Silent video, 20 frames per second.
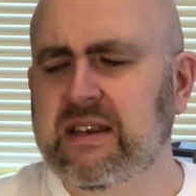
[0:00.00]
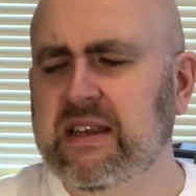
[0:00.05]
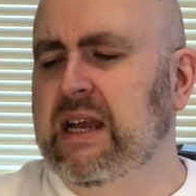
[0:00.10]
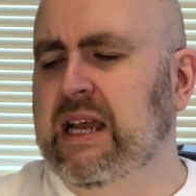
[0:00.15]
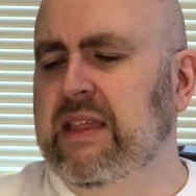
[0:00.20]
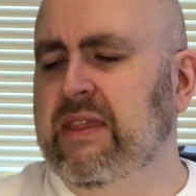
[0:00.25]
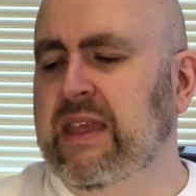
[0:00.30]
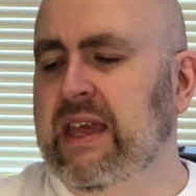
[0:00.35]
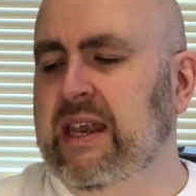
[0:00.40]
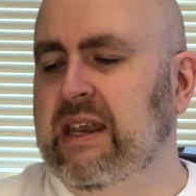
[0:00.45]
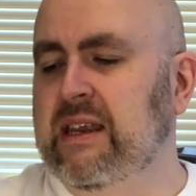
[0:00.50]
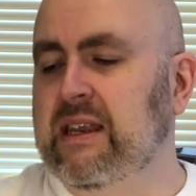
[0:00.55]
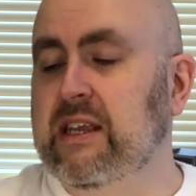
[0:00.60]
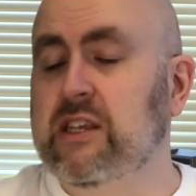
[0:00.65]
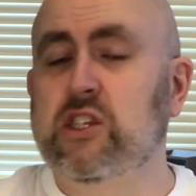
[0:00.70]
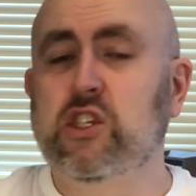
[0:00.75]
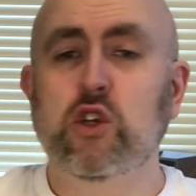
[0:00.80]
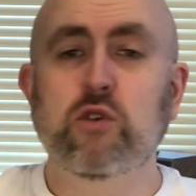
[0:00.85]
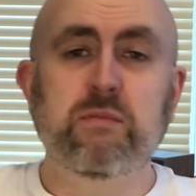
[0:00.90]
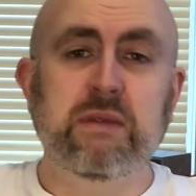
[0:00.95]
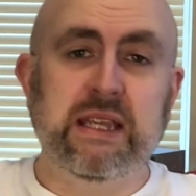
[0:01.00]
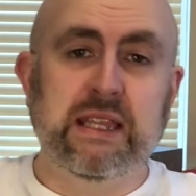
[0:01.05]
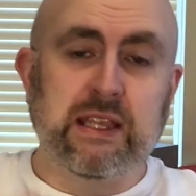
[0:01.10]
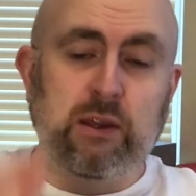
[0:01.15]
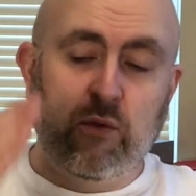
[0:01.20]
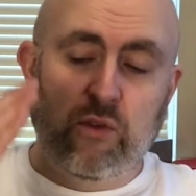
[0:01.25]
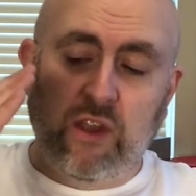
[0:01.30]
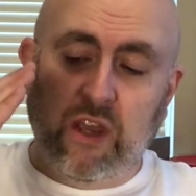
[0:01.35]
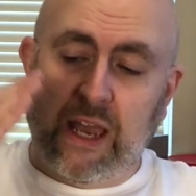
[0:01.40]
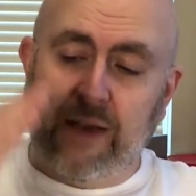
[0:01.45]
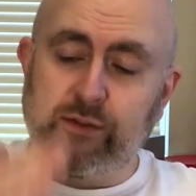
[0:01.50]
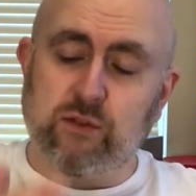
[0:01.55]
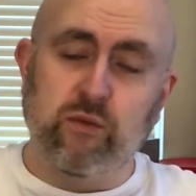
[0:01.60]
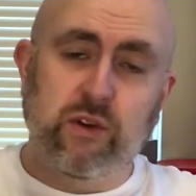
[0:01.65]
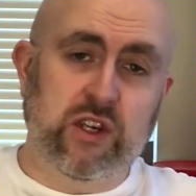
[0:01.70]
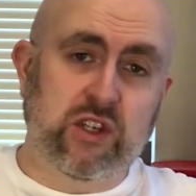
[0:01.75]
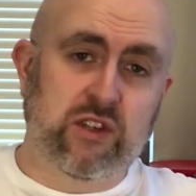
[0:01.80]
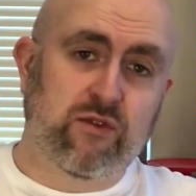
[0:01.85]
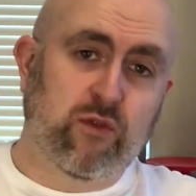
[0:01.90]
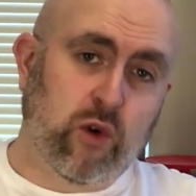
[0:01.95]
And then assuming that you haven't
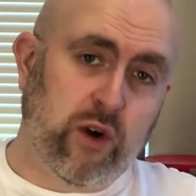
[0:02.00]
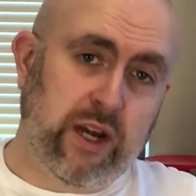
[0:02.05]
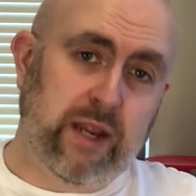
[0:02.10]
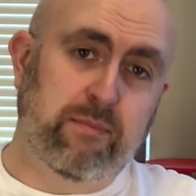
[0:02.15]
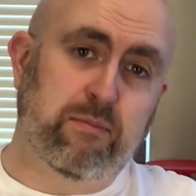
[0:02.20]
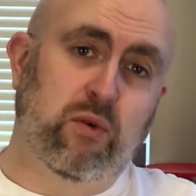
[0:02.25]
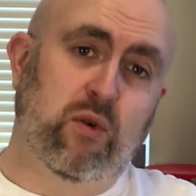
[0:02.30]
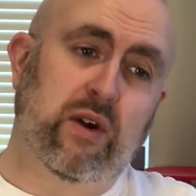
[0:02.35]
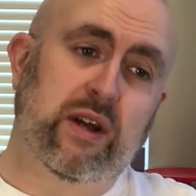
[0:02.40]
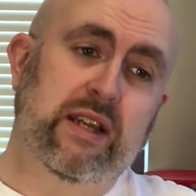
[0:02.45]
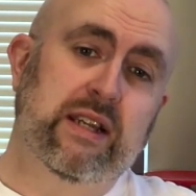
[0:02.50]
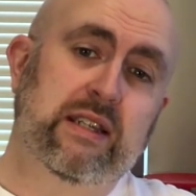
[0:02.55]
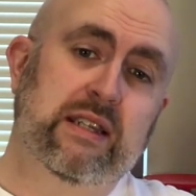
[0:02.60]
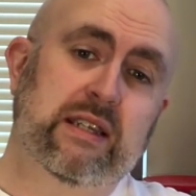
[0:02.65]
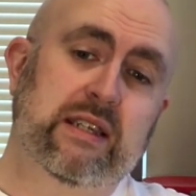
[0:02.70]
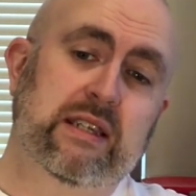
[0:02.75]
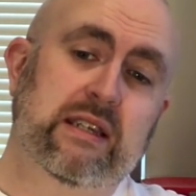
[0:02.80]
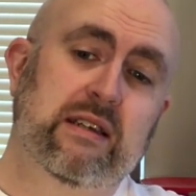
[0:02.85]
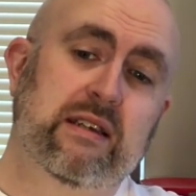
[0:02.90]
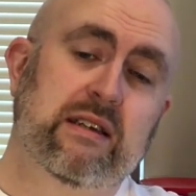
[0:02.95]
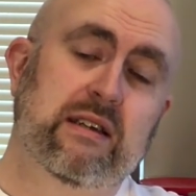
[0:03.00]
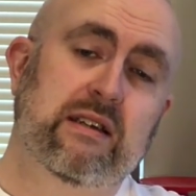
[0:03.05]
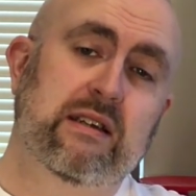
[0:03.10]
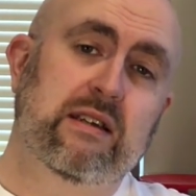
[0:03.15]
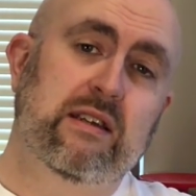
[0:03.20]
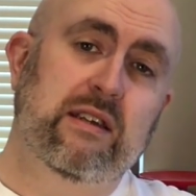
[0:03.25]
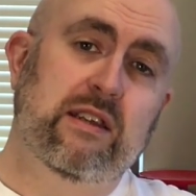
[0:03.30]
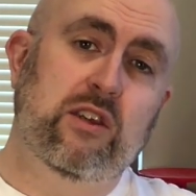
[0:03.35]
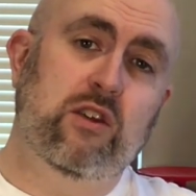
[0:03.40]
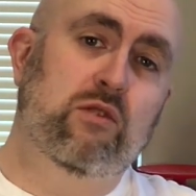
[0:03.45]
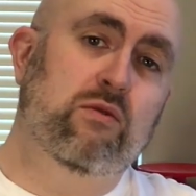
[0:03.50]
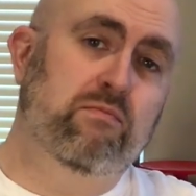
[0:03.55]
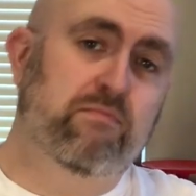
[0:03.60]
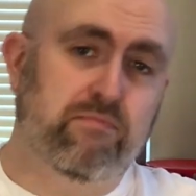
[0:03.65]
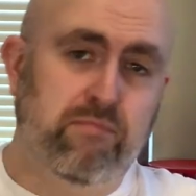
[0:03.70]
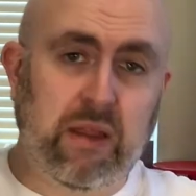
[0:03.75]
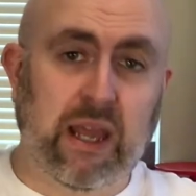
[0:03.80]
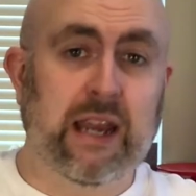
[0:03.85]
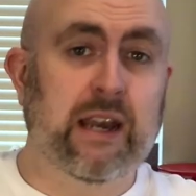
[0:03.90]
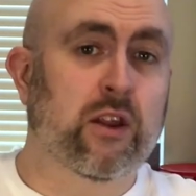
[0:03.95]
reached 40 points, you
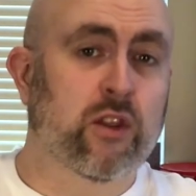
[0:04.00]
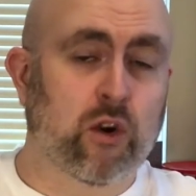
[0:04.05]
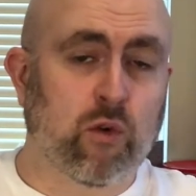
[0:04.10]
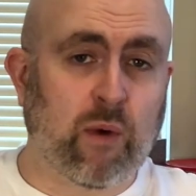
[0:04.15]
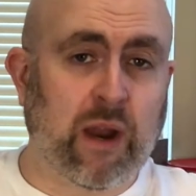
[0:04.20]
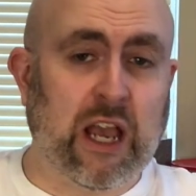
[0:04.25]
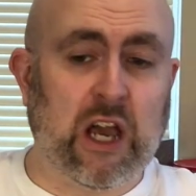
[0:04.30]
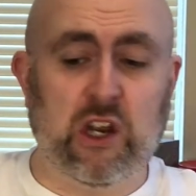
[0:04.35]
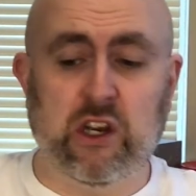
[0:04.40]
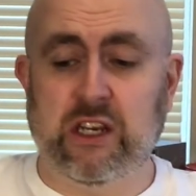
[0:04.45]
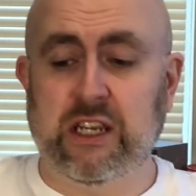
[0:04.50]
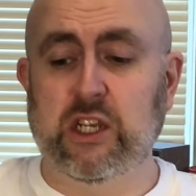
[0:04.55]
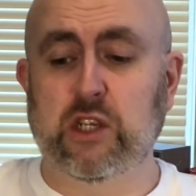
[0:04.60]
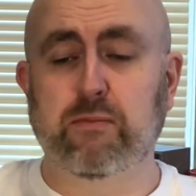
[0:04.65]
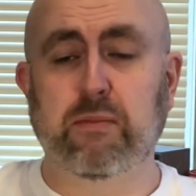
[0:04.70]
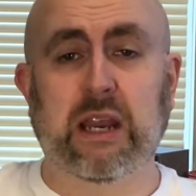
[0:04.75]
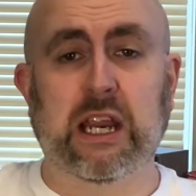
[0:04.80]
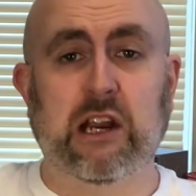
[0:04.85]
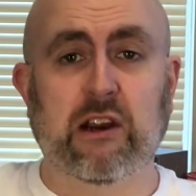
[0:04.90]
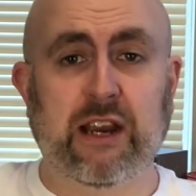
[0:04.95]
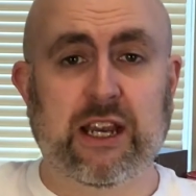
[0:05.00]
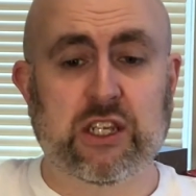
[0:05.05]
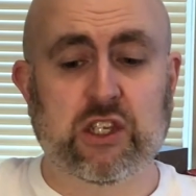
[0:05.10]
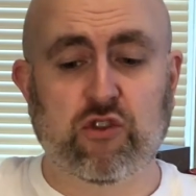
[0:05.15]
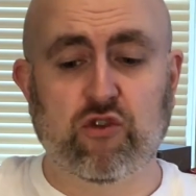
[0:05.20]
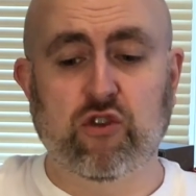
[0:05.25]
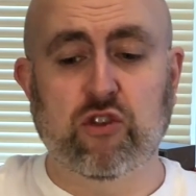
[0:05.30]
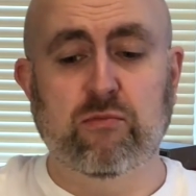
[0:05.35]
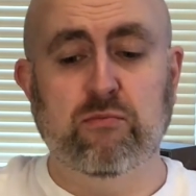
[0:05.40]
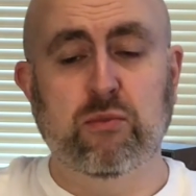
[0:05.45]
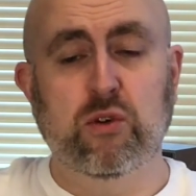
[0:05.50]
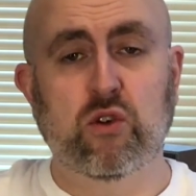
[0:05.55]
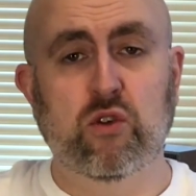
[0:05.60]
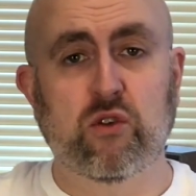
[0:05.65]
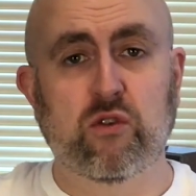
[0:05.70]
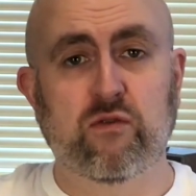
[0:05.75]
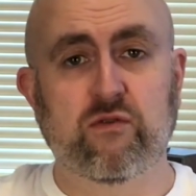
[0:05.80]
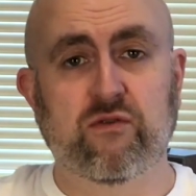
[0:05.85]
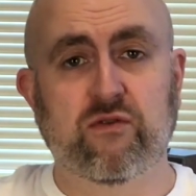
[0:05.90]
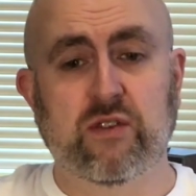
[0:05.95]
play another round. Each player has to
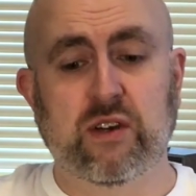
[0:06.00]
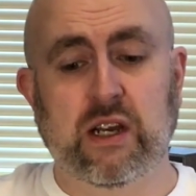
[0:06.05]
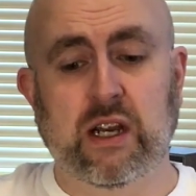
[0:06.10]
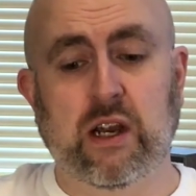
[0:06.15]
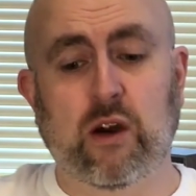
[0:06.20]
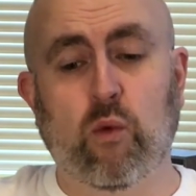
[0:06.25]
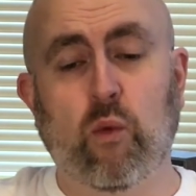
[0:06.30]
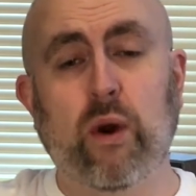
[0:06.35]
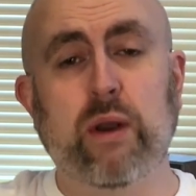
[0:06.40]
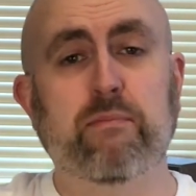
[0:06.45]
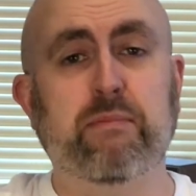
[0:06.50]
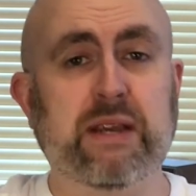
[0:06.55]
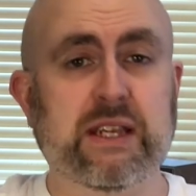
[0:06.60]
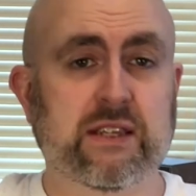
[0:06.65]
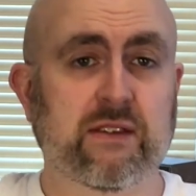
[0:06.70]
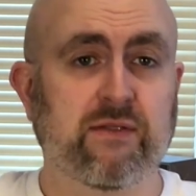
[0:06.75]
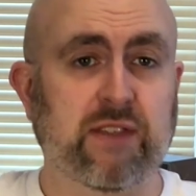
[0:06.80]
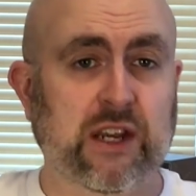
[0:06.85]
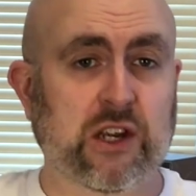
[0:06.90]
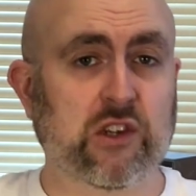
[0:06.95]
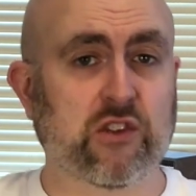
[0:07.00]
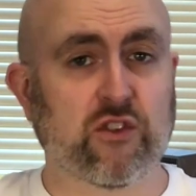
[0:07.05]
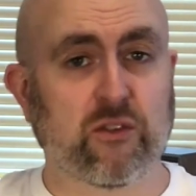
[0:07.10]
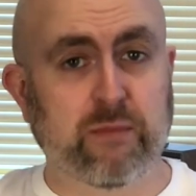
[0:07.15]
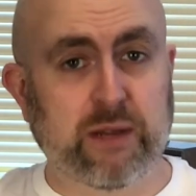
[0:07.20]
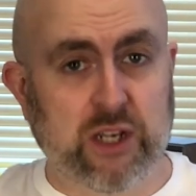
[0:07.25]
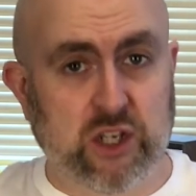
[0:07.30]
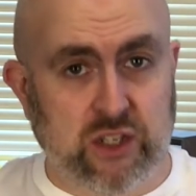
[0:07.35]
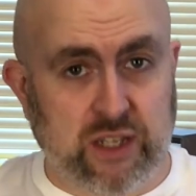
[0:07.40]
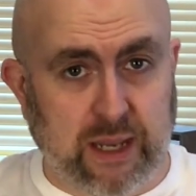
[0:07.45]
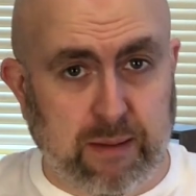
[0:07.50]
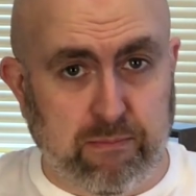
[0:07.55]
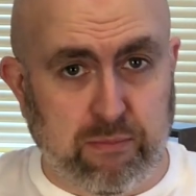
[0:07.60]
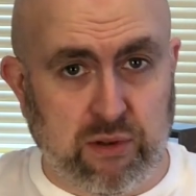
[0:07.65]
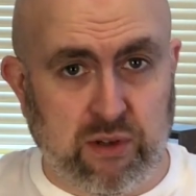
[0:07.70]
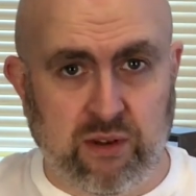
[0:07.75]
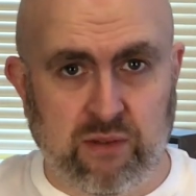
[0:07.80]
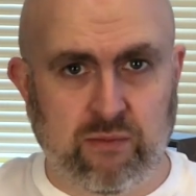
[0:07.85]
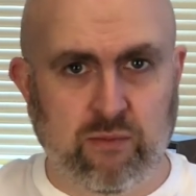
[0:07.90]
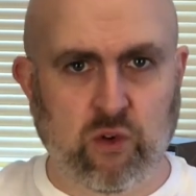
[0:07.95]
remove one piece of theirs from each
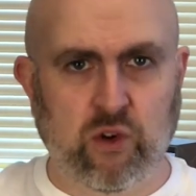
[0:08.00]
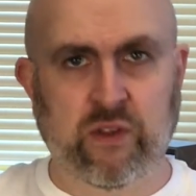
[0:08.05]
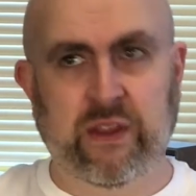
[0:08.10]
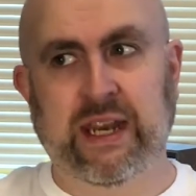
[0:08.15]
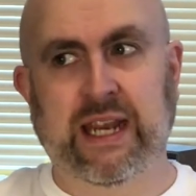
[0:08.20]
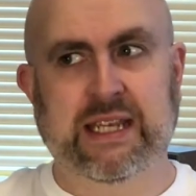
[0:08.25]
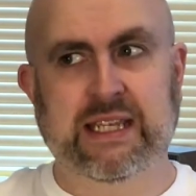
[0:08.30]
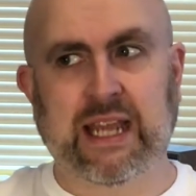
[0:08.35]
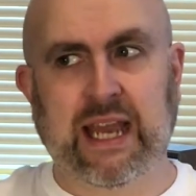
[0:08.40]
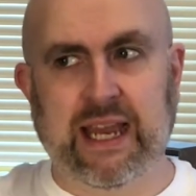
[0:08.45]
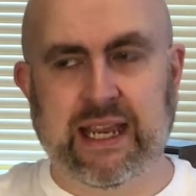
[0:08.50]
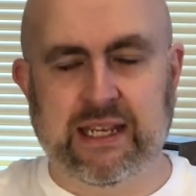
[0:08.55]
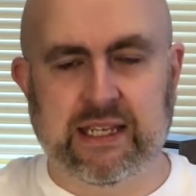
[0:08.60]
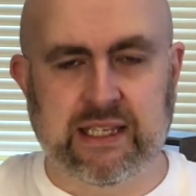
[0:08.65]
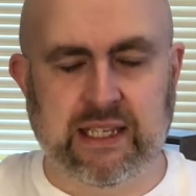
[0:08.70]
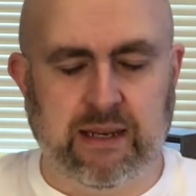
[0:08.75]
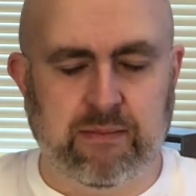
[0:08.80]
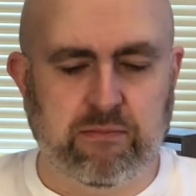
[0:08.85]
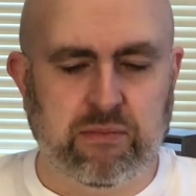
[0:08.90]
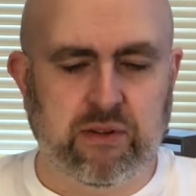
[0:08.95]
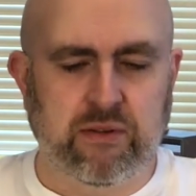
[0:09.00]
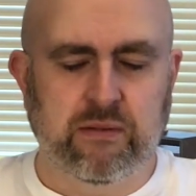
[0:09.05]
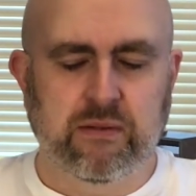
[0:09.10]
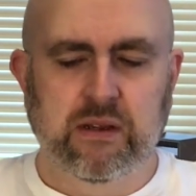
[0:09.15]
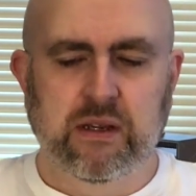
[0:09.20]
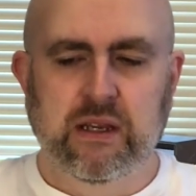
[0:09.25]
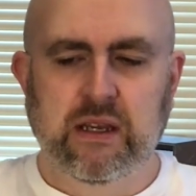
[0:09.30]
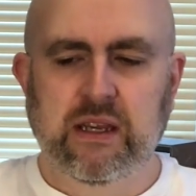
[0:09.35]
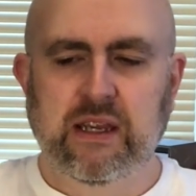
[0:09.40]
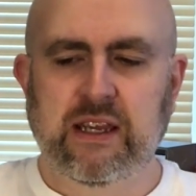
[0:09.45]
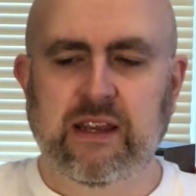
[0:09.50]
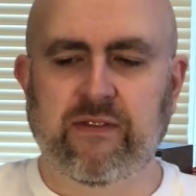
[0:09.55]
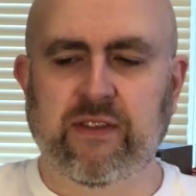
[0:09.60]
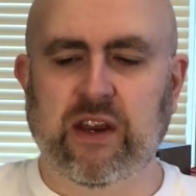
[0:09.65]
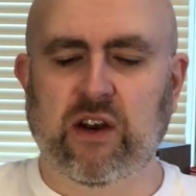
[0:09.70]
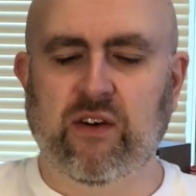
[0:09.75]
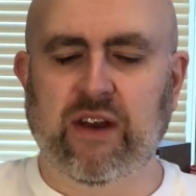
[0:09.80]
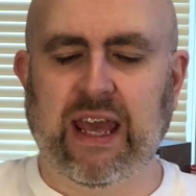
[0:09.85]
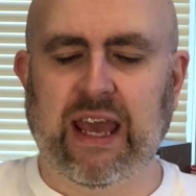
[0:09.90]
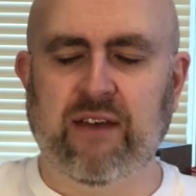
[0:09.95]
temple, or the next highest temple, if they
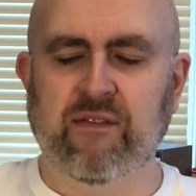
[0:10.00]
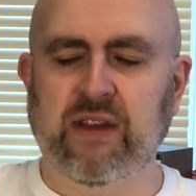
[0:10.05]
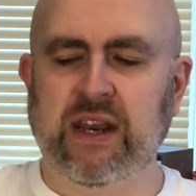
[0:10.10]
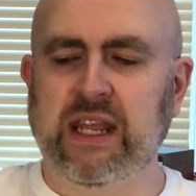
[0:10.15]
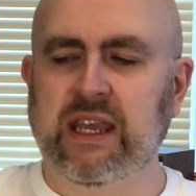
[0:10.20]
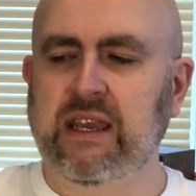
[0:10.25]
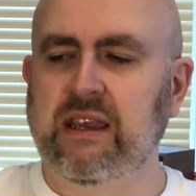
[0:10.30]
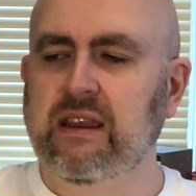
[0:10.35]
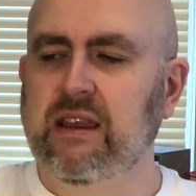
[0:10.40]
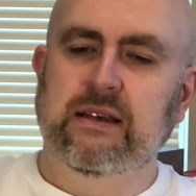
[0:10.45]
don't have any.